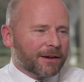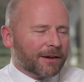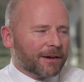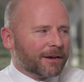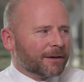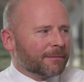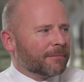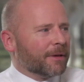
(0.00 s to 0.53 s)

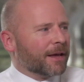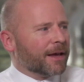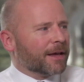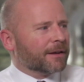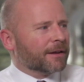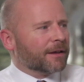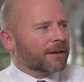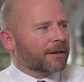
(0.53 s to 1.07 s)
Um,
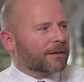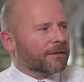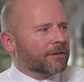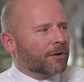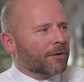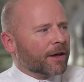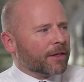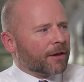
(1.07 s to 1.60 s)
and
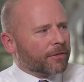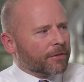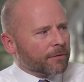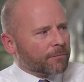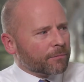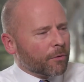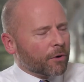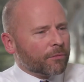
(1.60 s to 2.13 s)
you know, I, I,
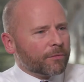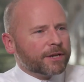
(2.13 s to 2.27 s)
think more